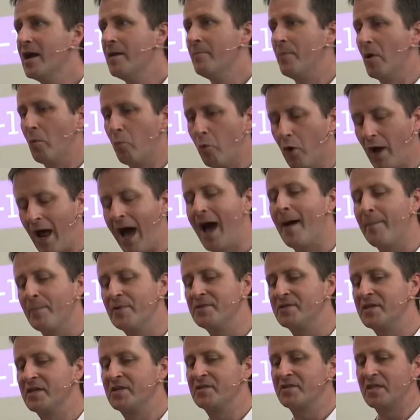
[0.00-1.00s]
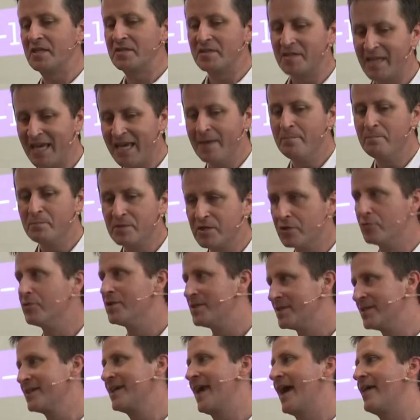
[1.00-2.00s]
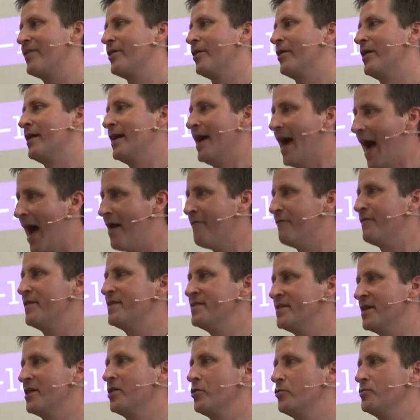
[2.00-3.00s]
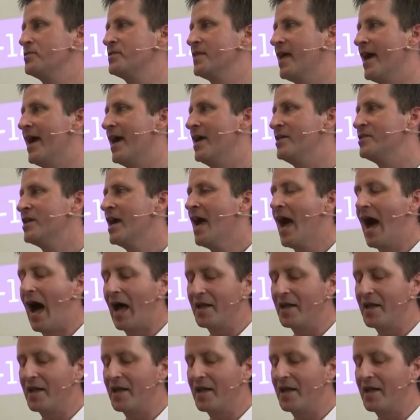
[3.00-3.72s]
But what happens is the team do it together every single stage.